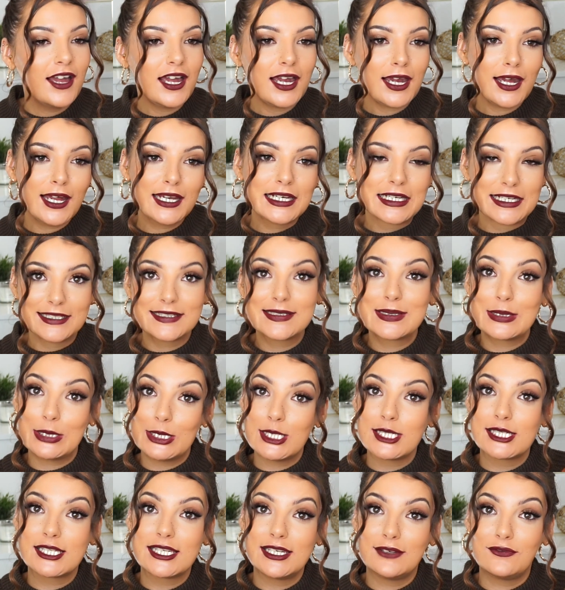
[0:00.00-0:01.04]
and this
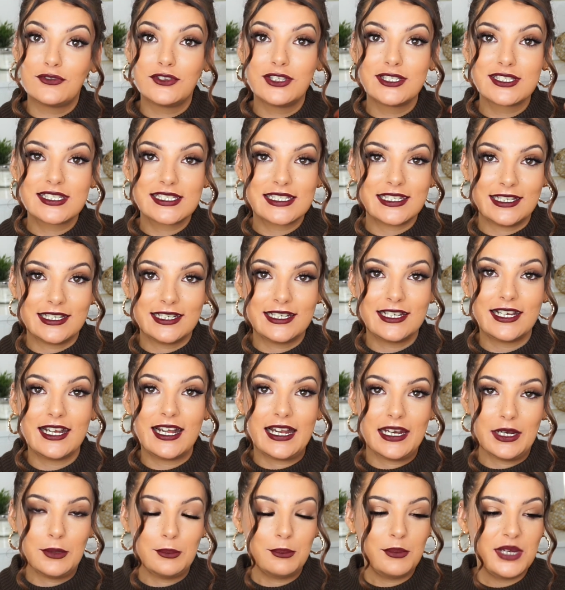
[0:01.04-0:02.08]
does give the skin
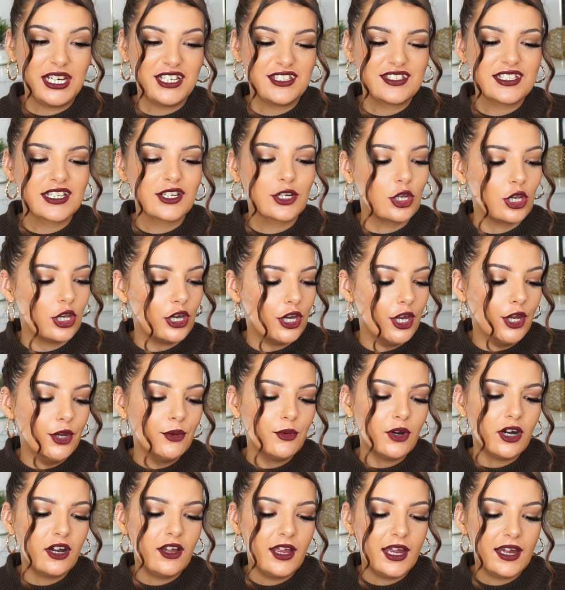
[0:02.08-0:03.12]
an amazing
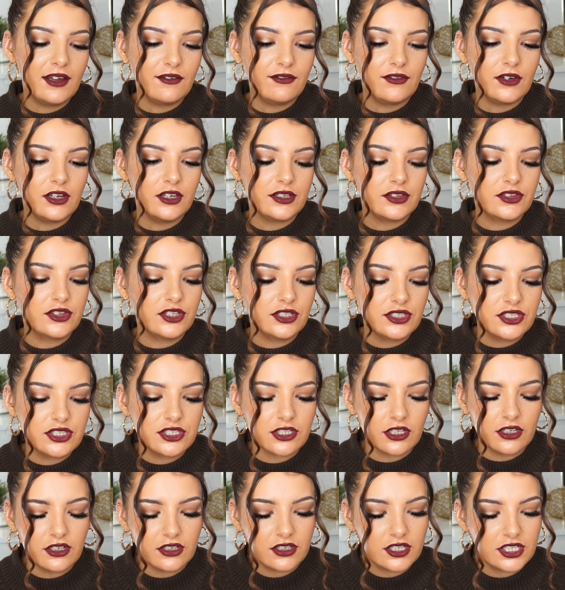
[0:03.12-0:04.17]
glow. I have like the
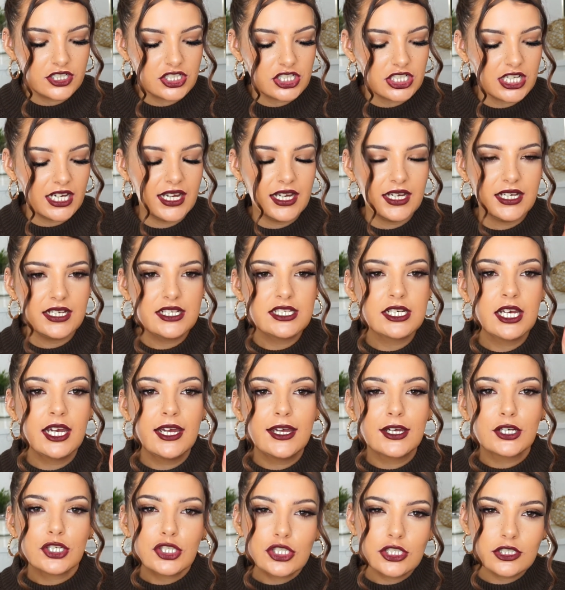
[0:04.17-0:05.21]
darker shade
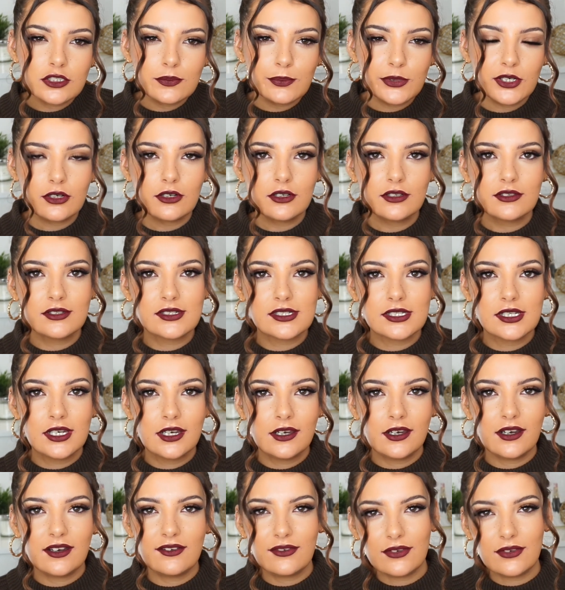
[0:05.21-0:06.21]
just because I